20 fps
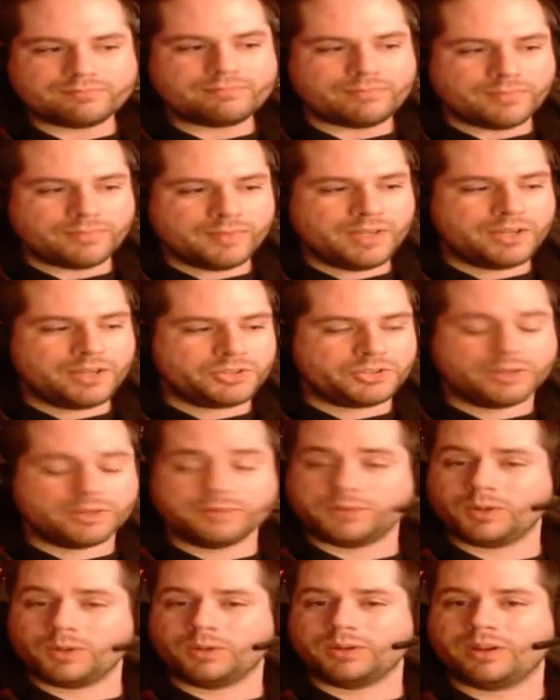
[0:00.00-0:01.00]
I'm not sure
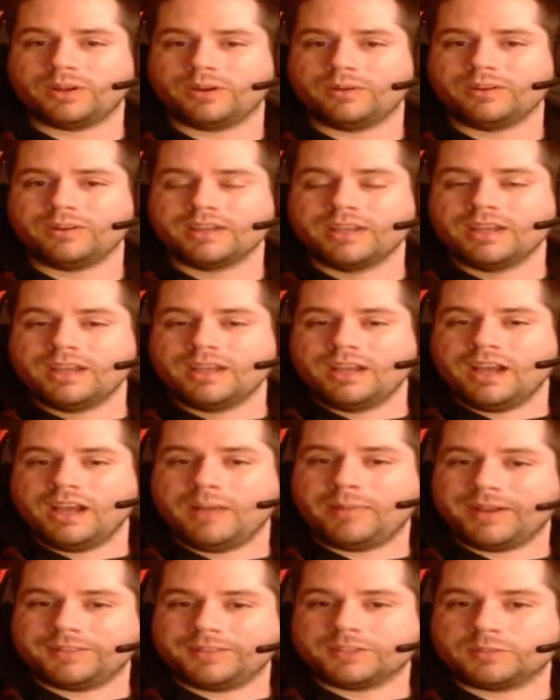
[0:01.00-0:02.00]
if you all know
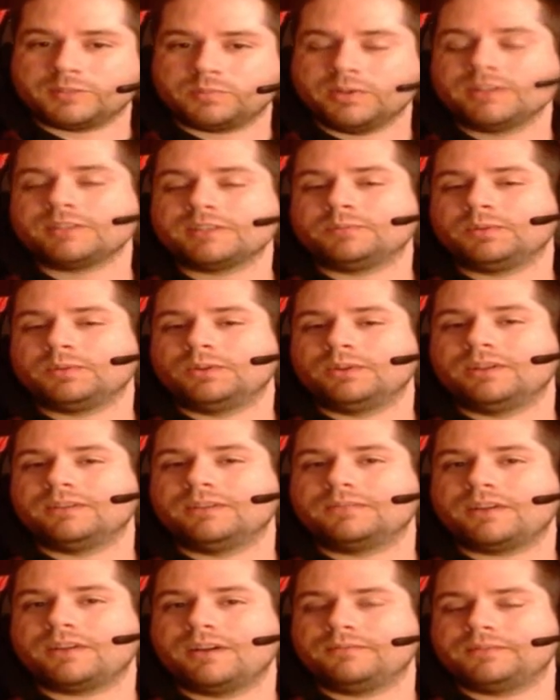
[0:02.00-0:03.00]
about this principle
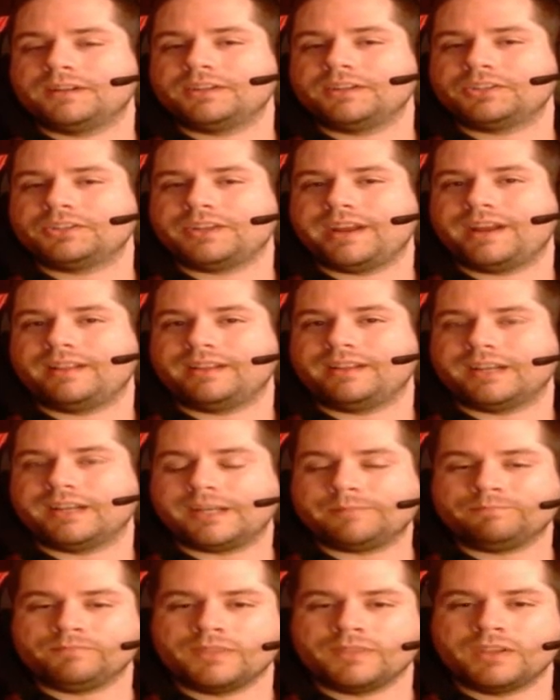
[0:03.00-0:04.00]
of
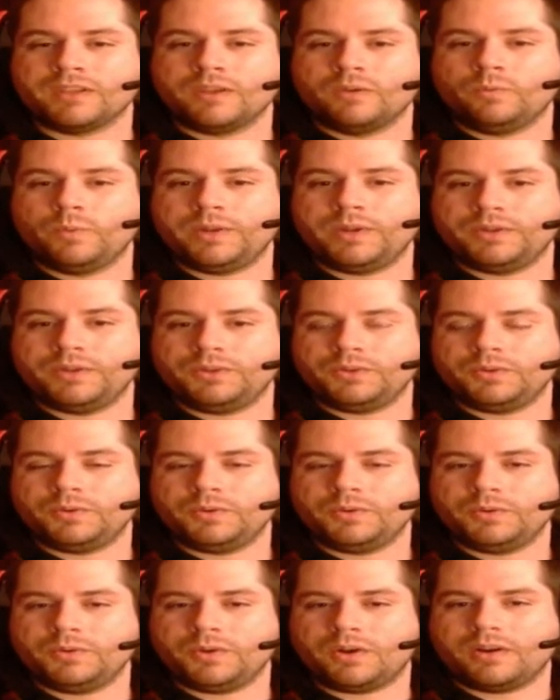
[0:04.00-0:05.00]
confidentiality. When
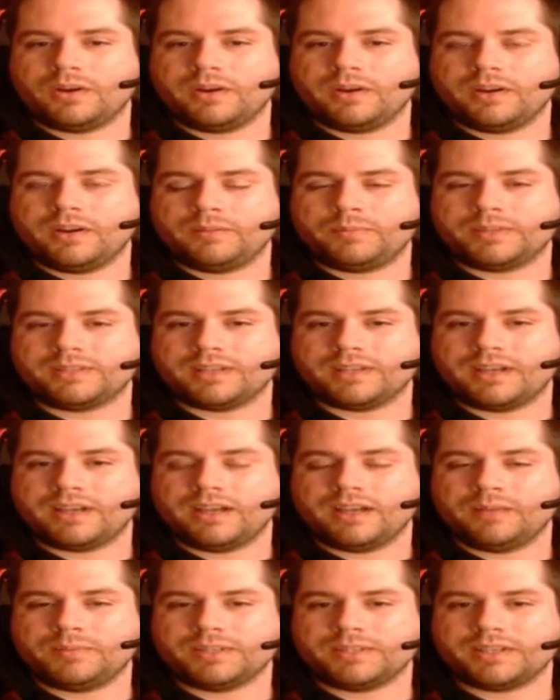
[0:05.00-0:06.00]
you are in a
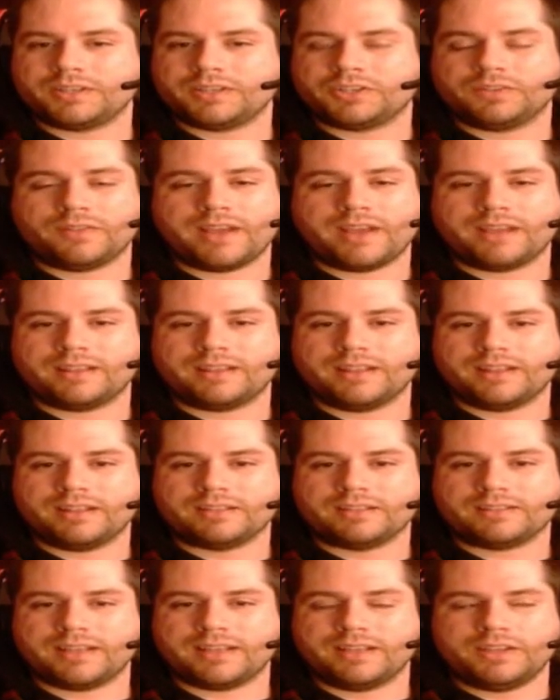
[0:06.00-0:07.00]
position like
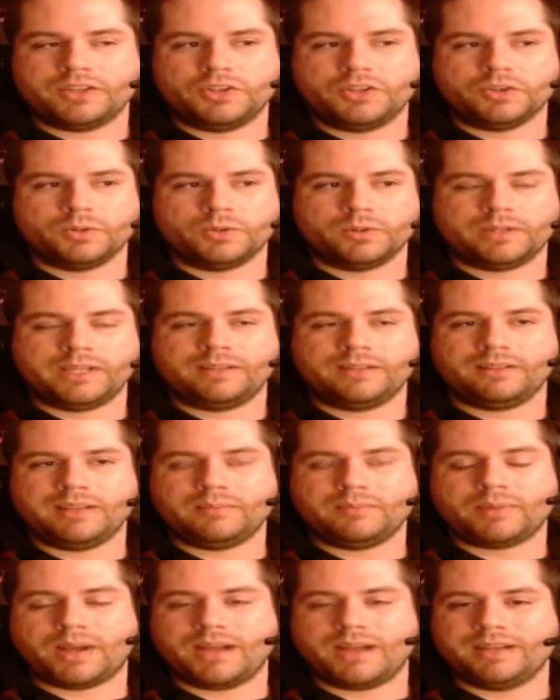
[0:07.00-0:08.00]
that, say you're
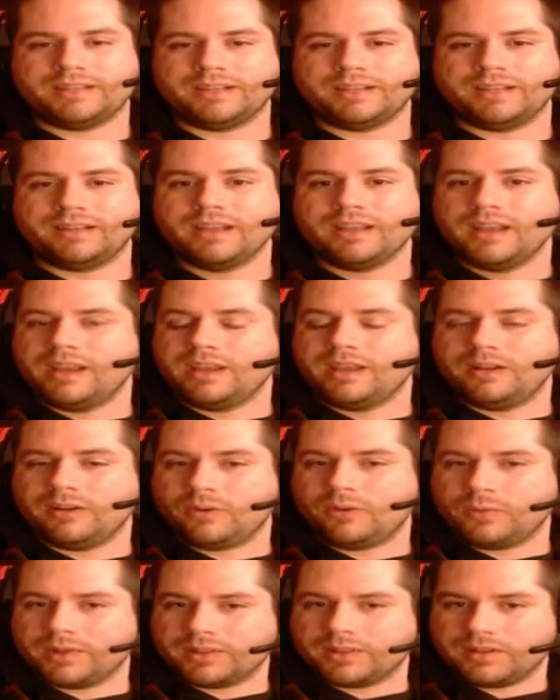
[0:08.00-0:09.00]
legally binded, you
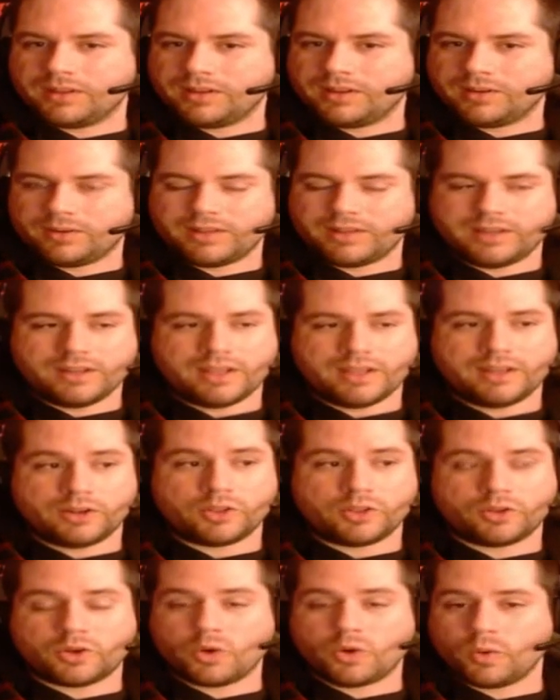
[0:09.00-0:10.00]
know, whether, you know, in
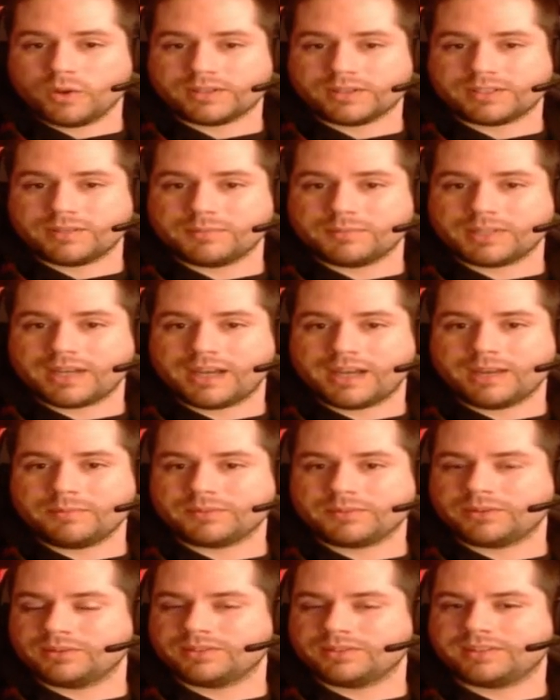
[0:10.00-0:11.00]
the court,
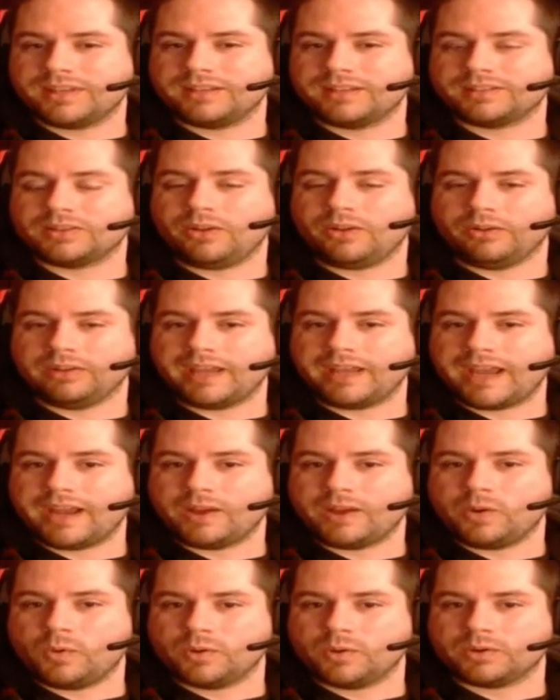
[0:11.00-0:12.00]
sometimes there's things called
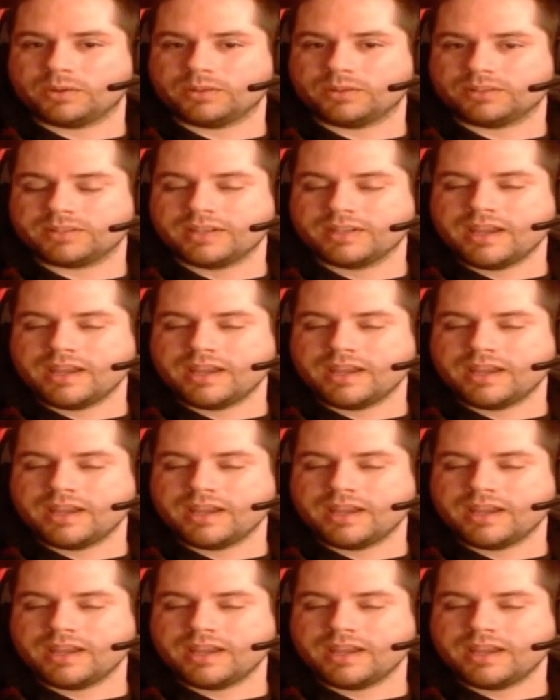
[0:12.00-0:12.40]
gag orders.